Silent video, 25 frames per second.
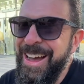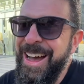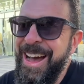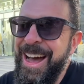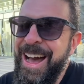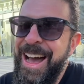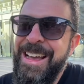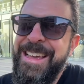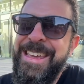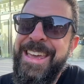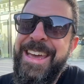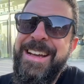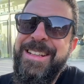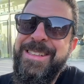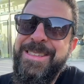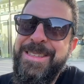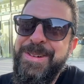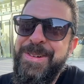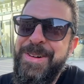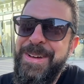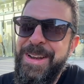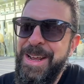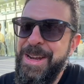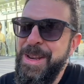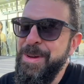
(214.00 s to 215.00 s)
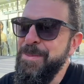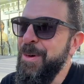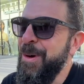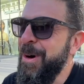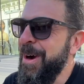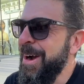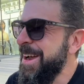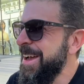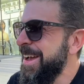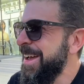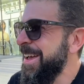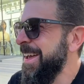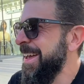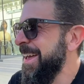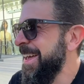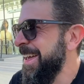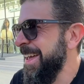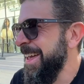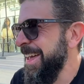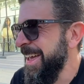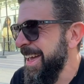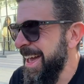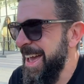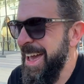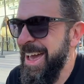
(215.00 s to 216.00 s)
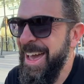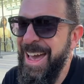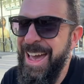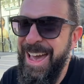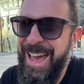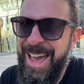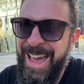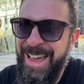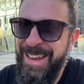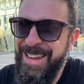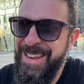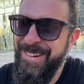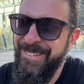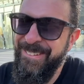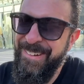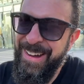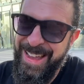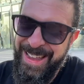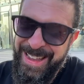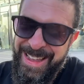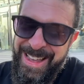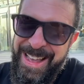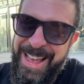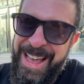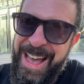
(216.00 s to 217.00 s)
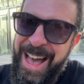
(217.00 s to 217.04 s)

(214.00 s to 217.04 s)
I can't do it anymore. Anyway,